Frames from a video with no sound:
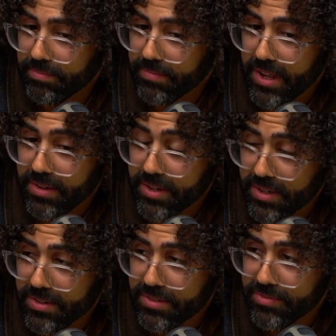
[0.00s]
I don't
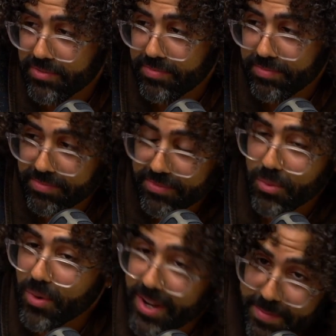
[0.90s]
know if you
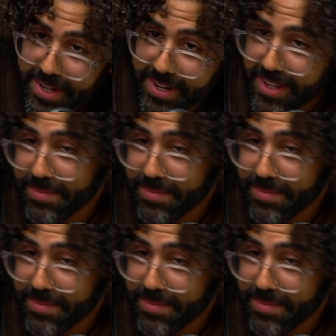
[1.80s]
want to meet up. If